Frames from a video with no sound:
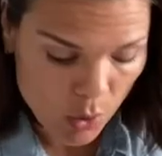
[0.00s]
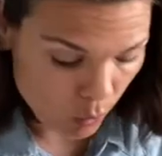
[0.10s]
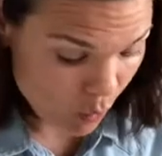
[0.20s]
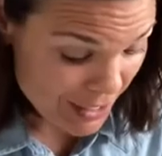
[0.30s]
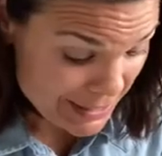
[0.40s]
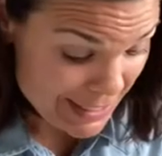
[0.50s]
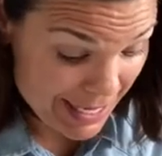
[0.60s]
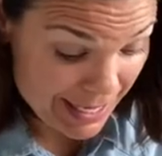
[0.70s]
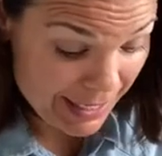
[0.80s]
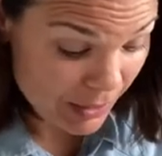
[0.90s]
One
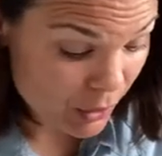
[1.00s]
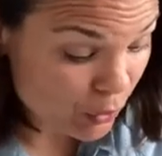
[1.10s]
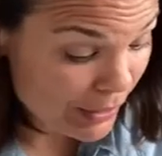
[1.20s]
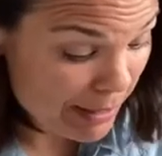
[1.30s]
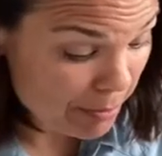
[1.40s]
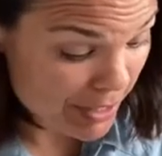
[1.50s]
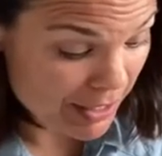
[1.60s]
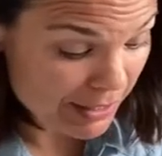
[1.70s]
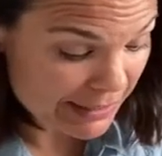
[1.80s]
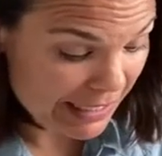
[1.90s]
day,
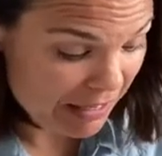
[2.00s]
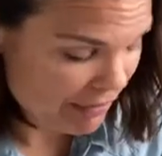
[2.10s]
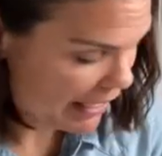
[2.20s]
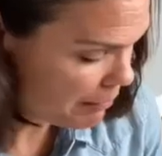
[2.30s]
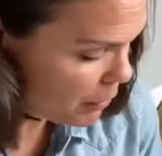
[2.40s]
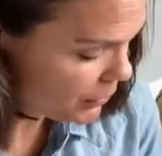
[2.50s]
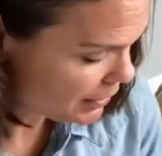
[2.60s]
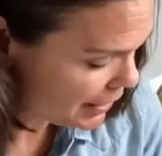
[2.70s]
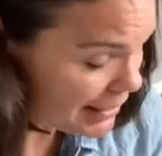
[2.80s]
Grandpa gave Amos a